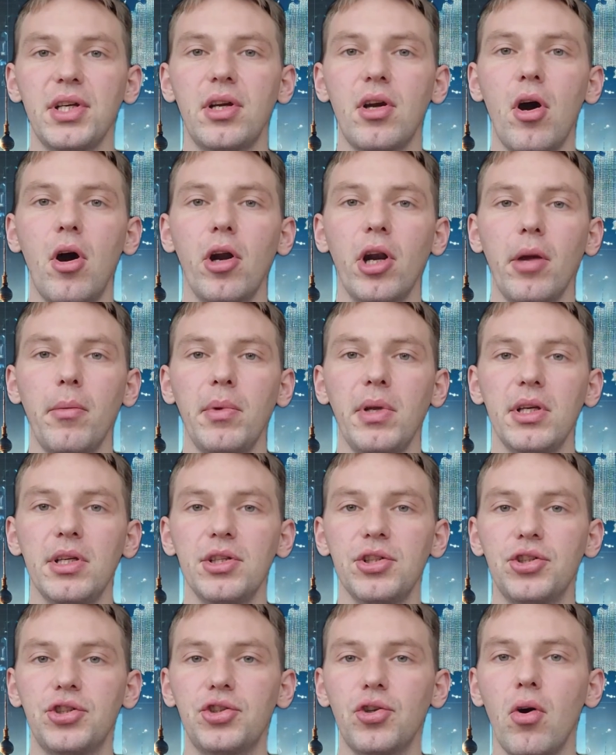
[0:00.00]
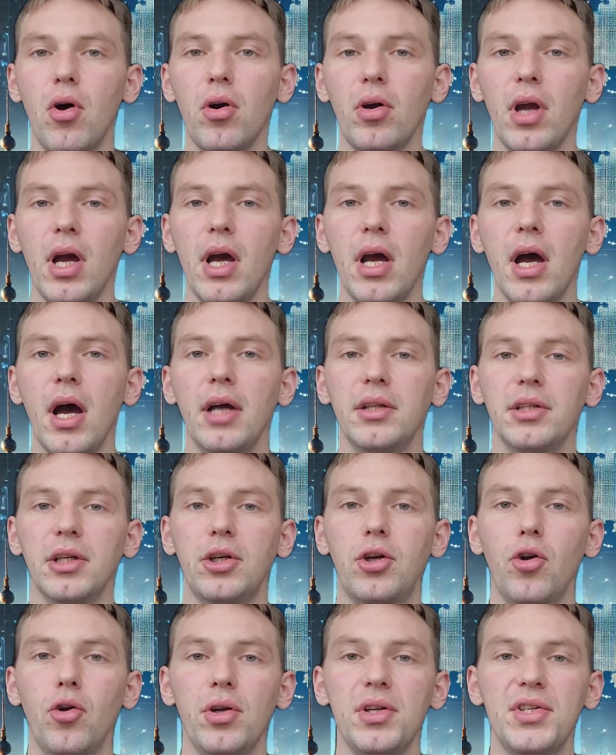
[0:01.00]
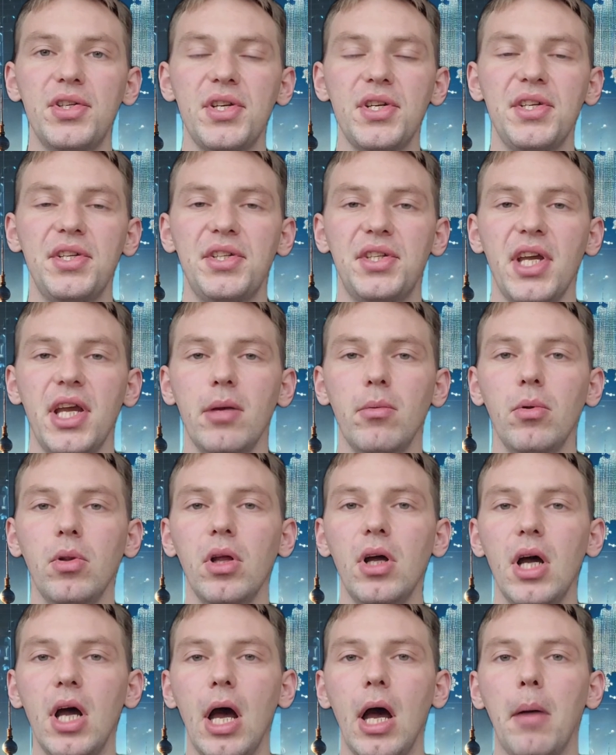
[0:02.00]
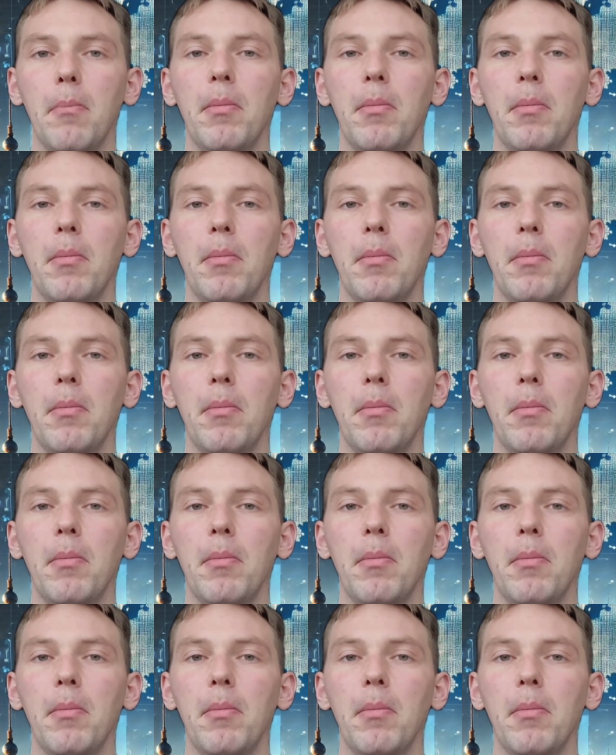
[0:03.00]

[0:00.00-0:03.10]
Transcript: economy is strong and the currency is stable,